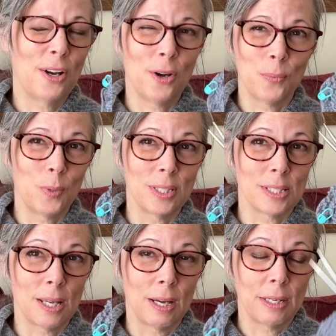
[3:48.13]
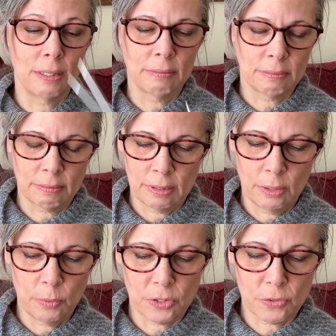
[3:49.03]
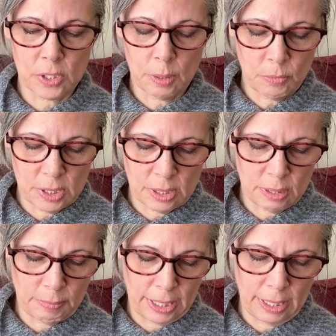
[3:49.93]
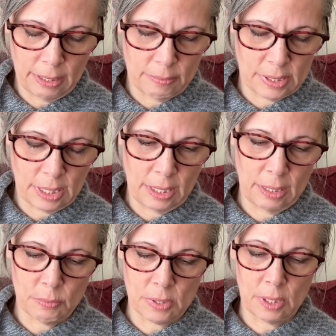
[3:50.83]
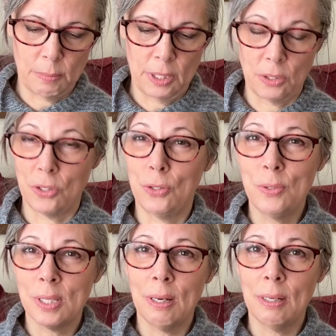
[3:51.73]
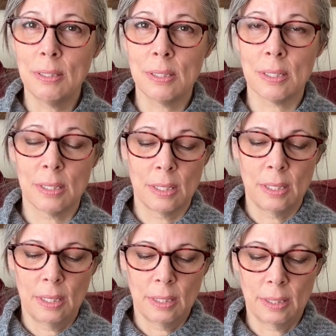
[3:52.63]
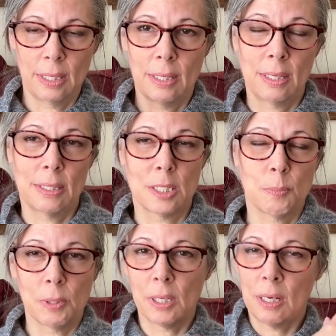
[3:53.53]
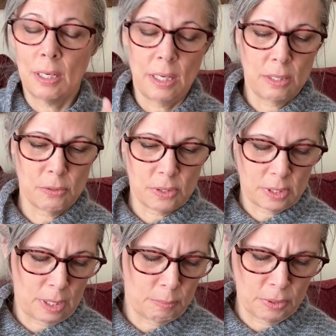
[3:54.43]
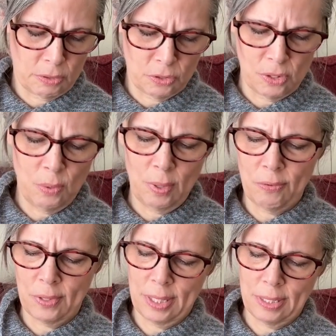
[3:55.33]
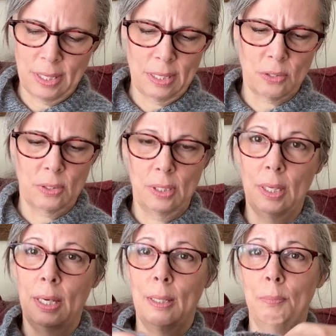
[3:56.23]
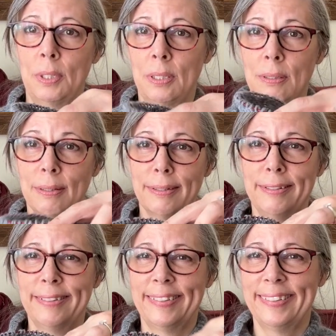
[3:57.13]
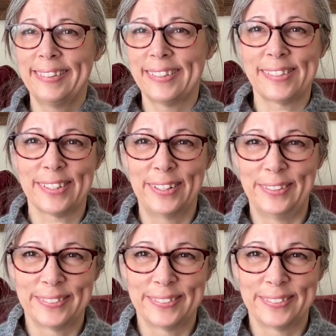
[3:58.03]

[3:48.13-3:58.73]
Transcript: on one side, which for some reason in my head I was thinking it was going to be on two sides, like kind of split on either side, but there's no way for that to actually happen. So